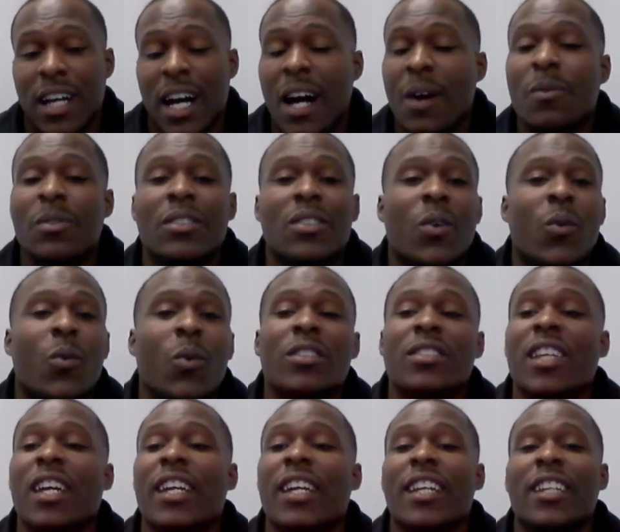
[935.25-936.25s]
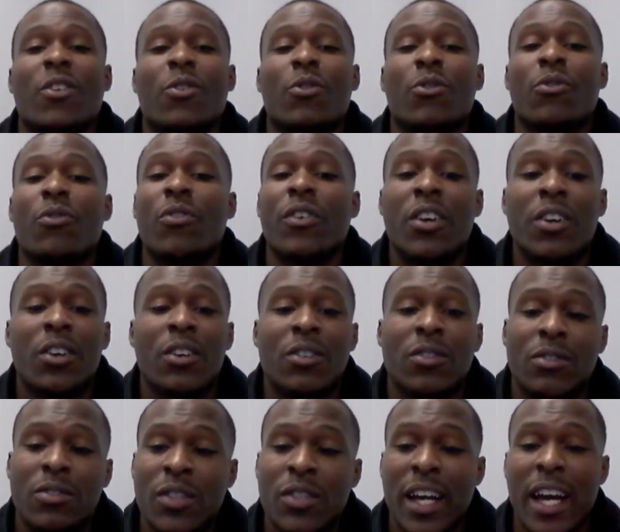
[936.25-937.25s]
I was the worst at getting on the
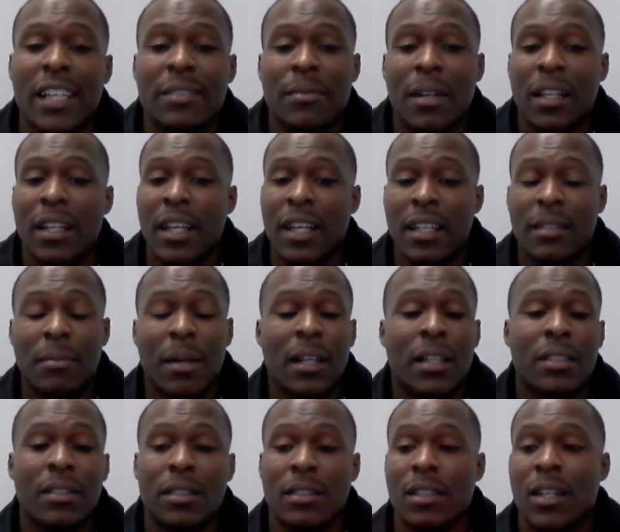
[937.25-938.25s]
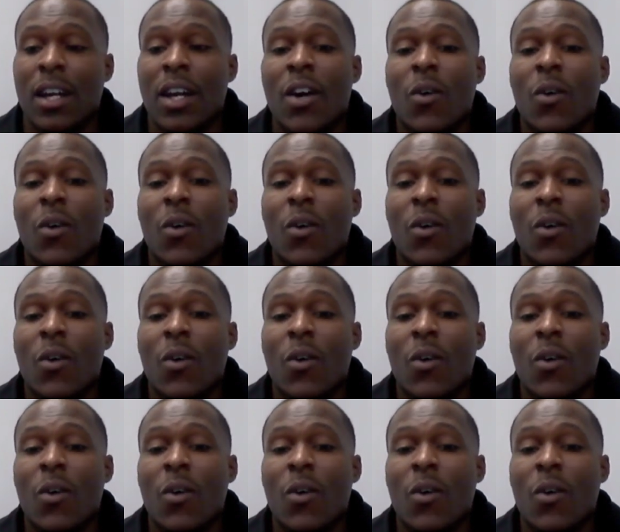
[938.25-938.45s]
phone. You guys, my lady, my listen.